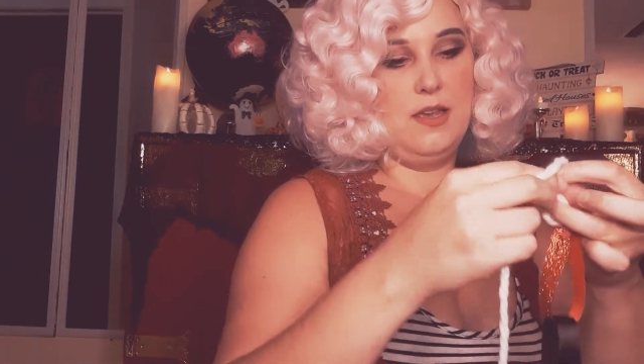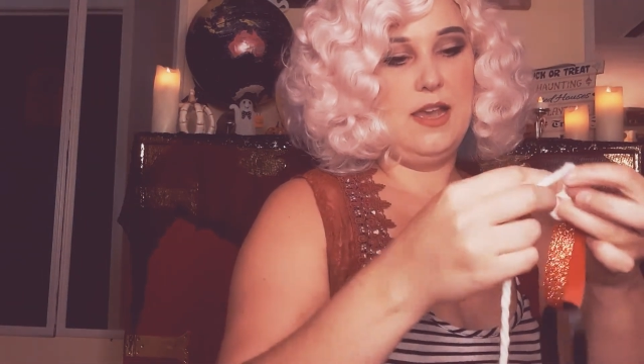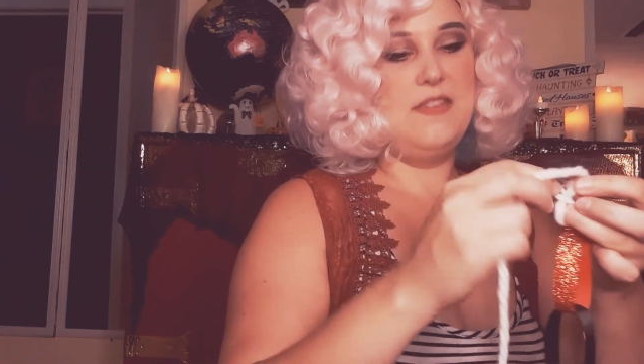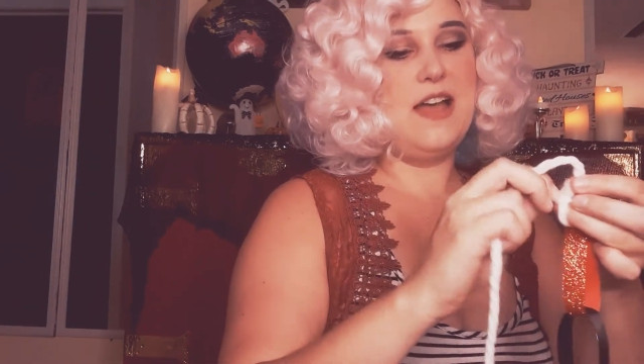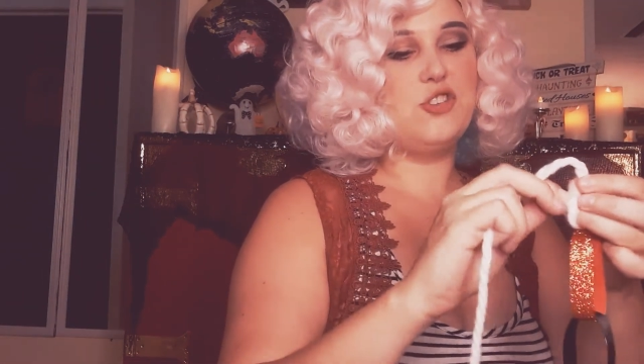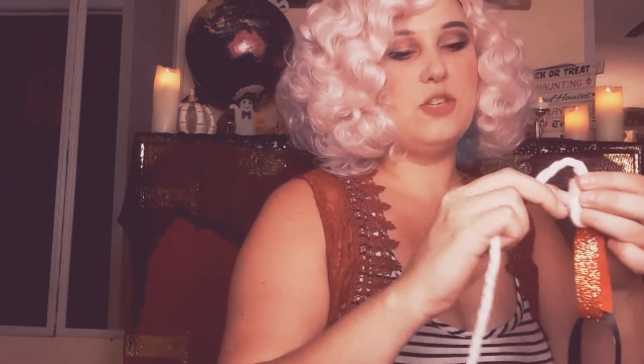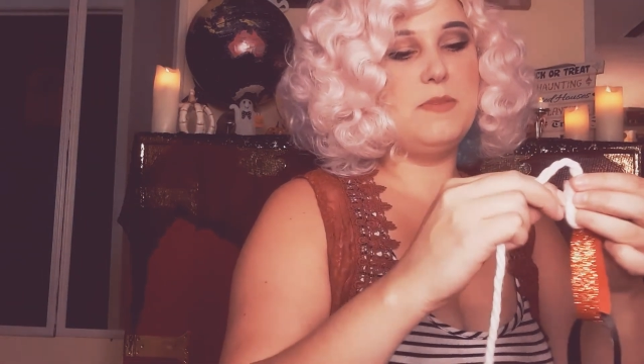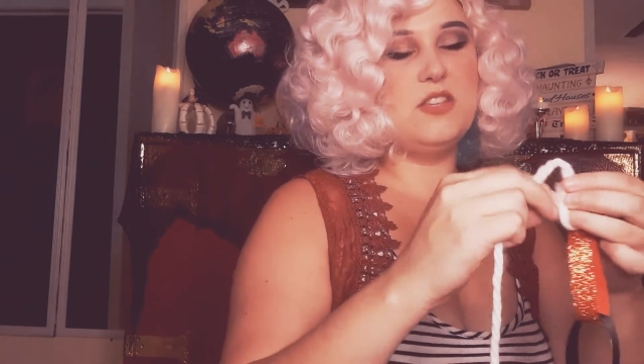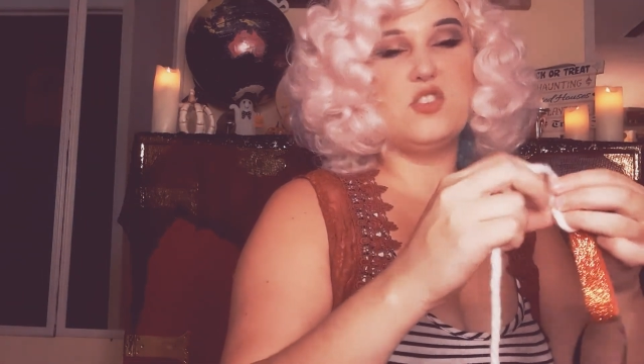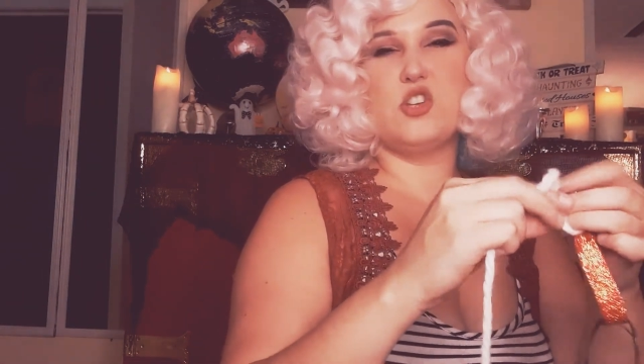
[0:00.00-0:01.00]
And that should
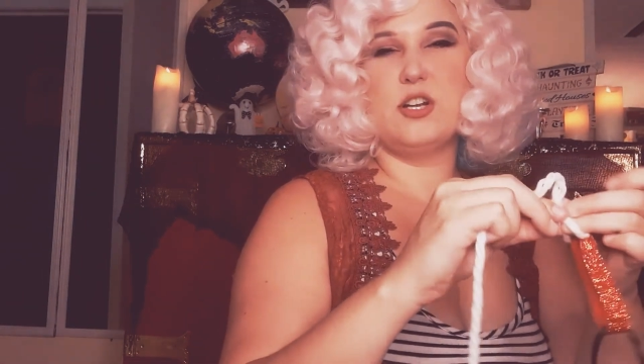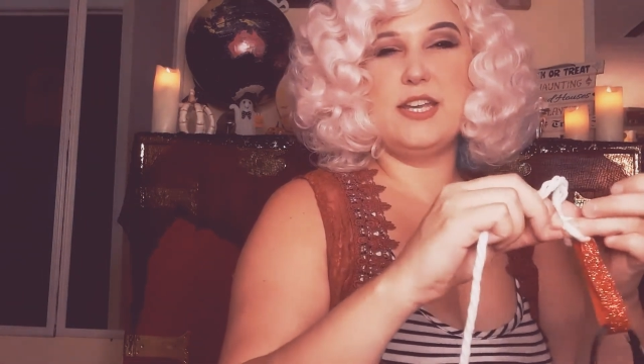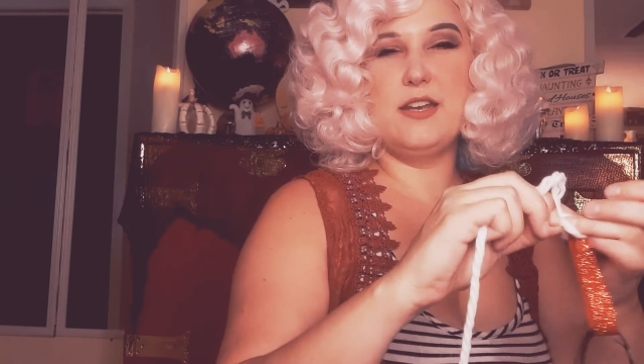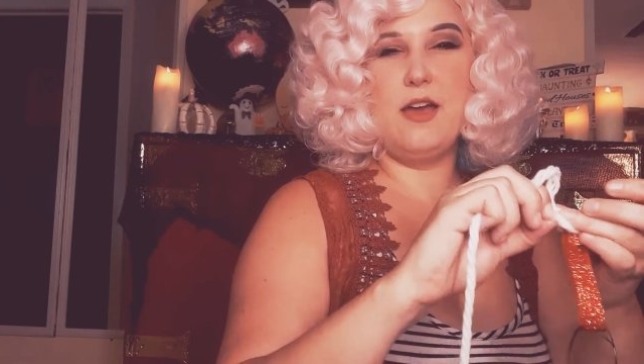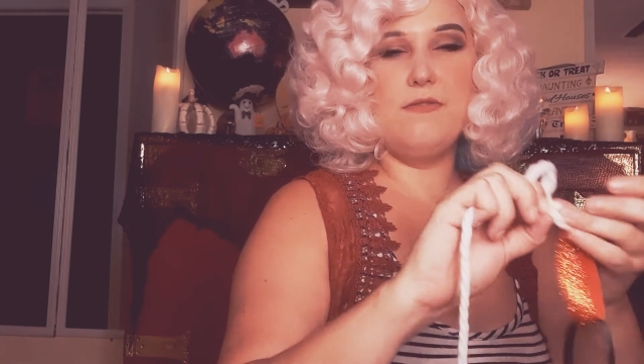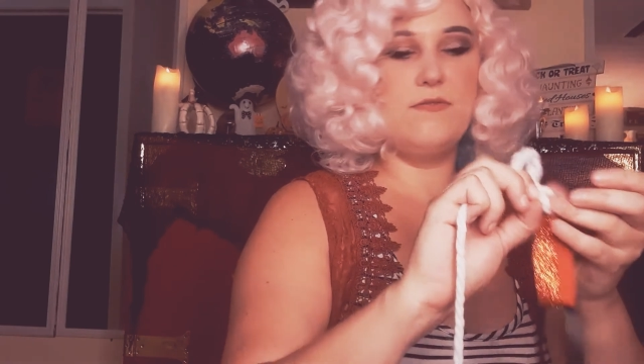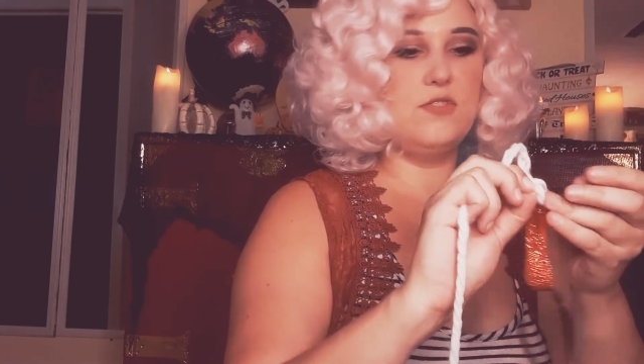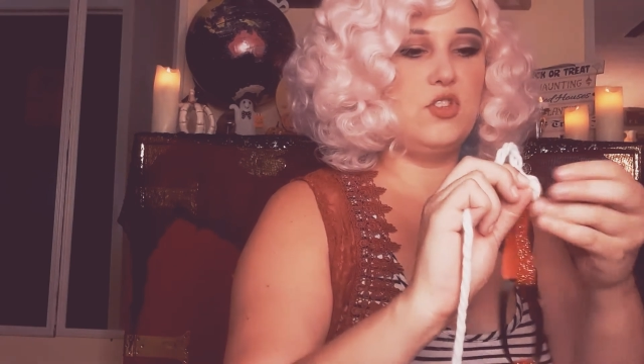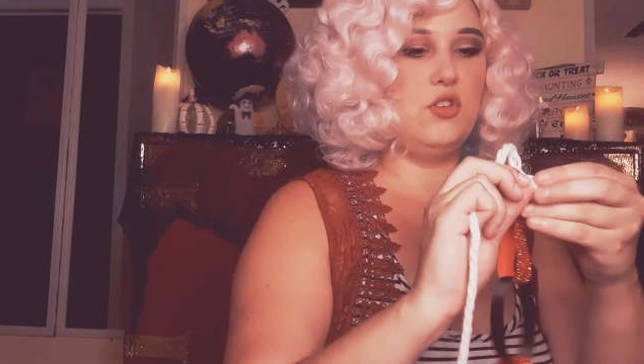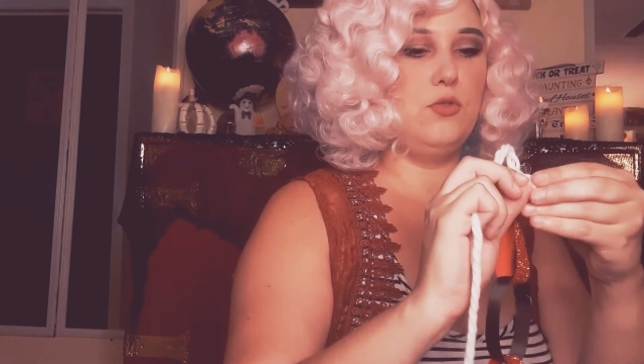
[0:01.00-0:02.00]
be sturdy enough
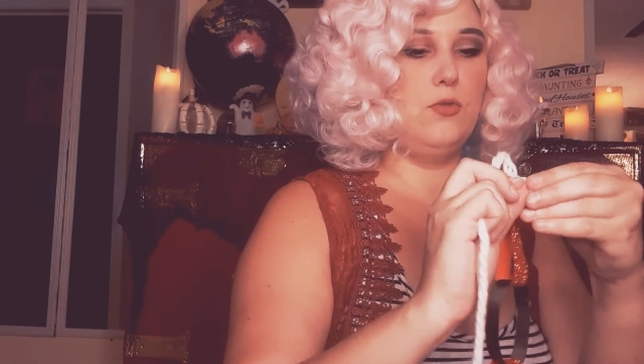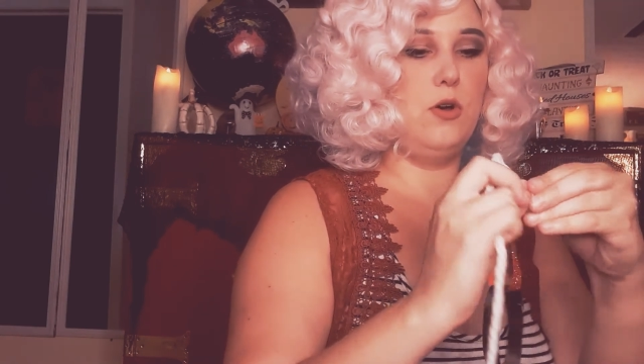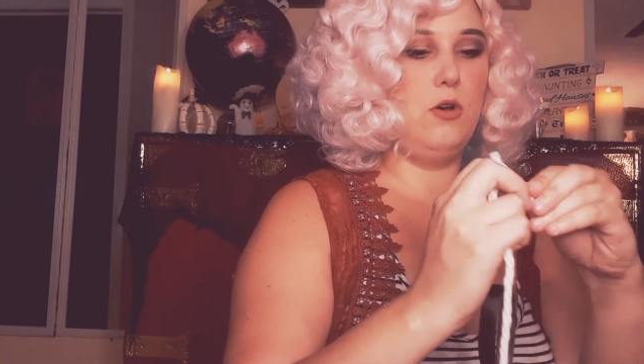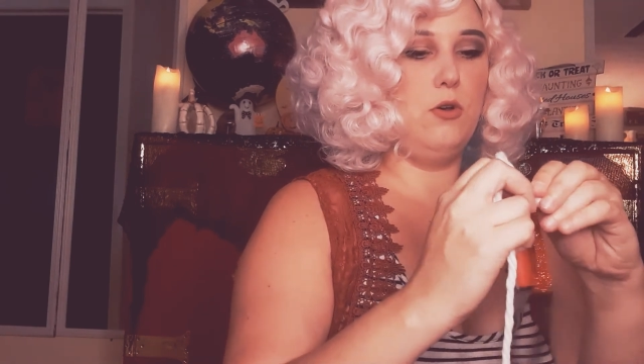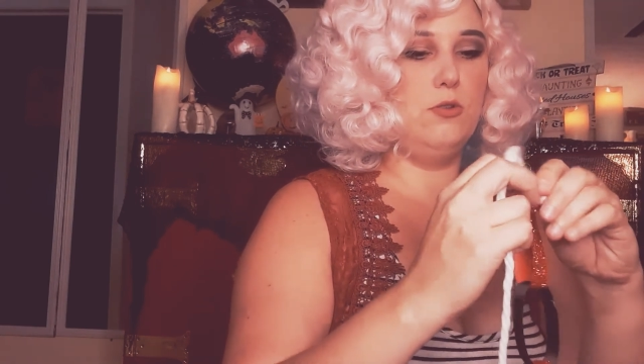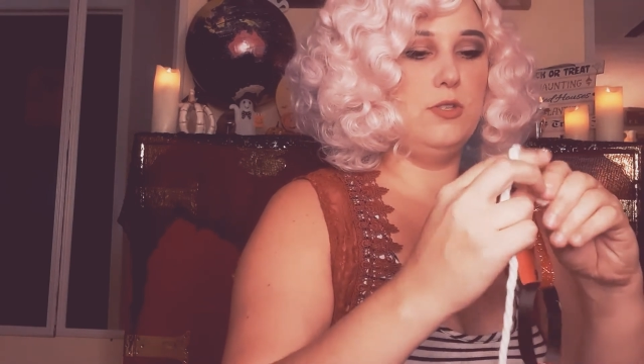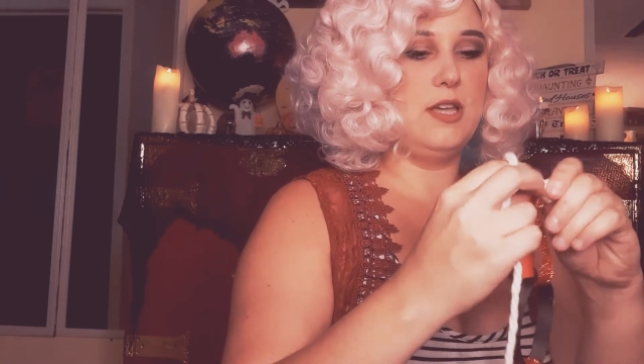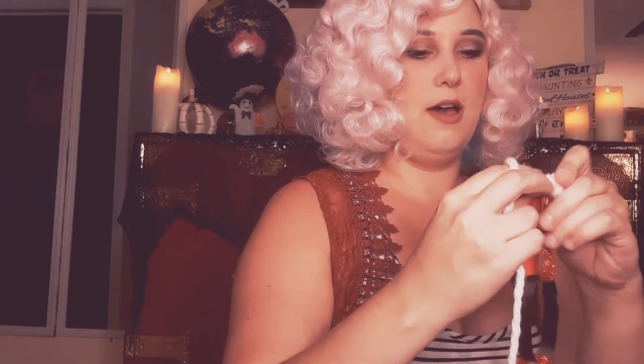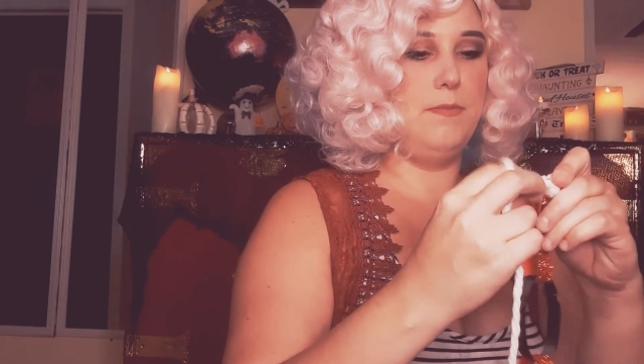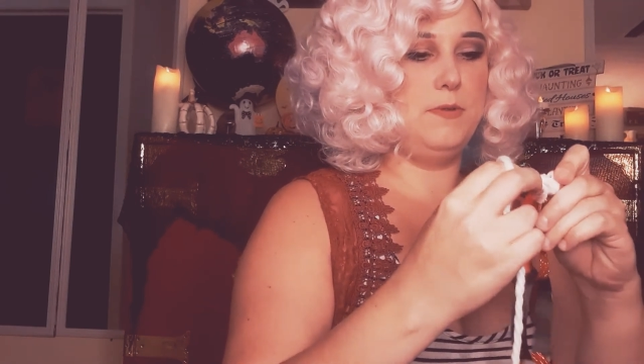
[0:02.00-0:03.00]
to
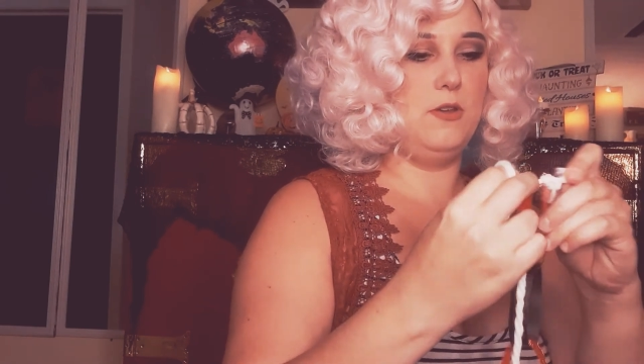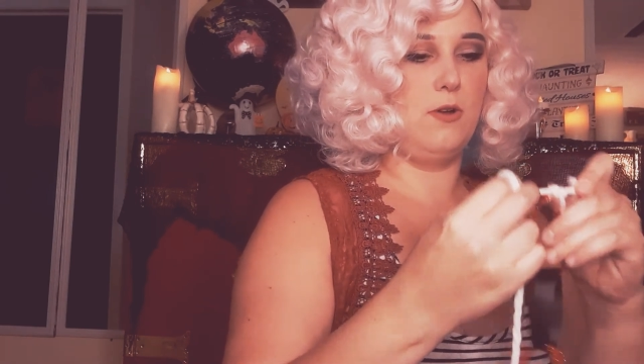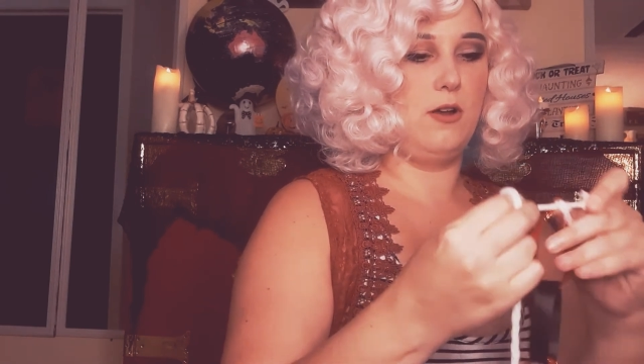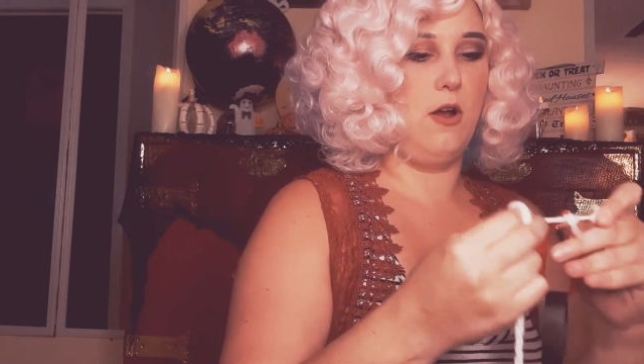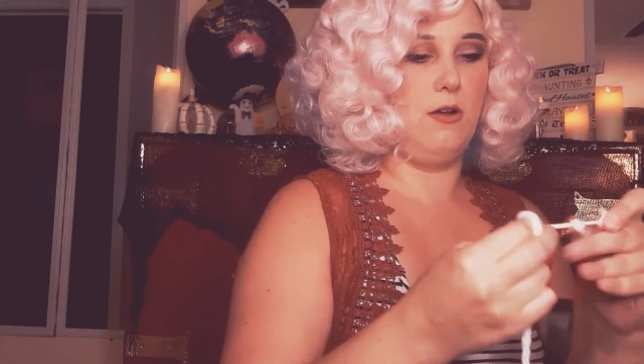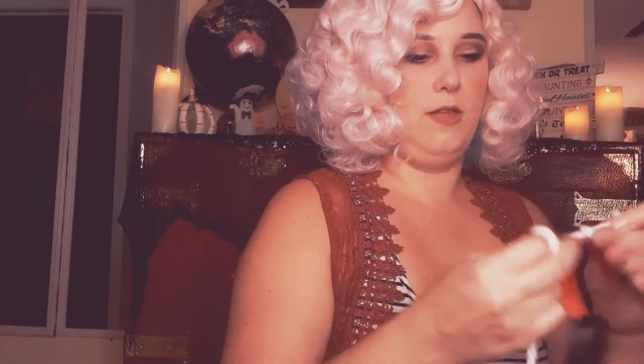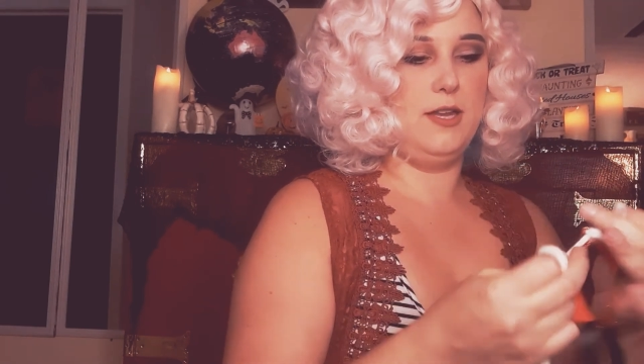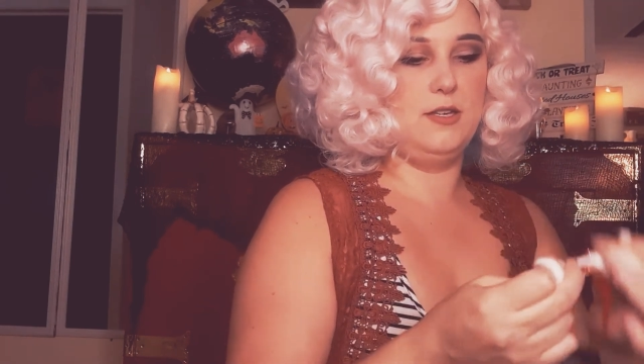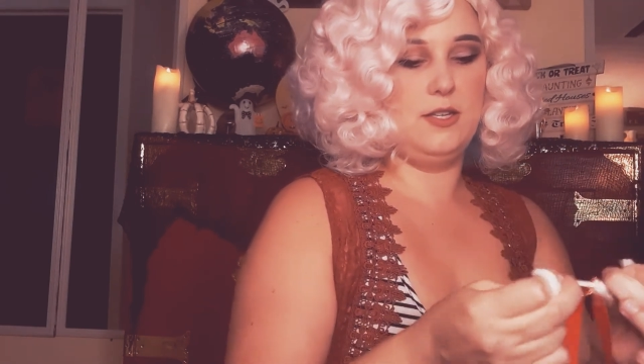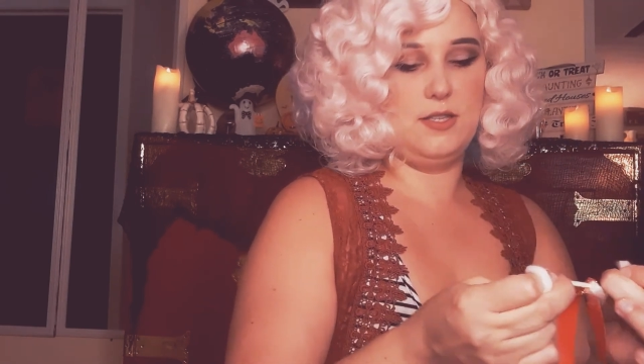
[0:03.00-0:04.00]
hold up your garland.